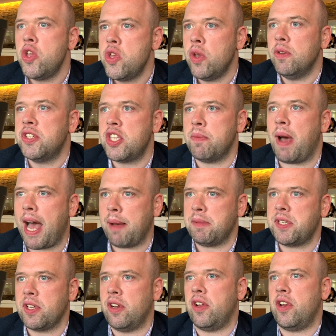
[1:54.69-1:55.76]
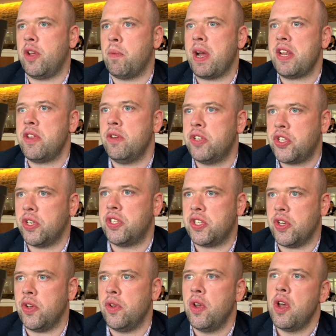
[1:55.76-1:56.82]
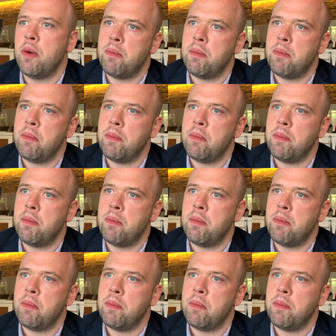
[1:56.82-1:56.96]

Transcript: use them absolutely when you should do,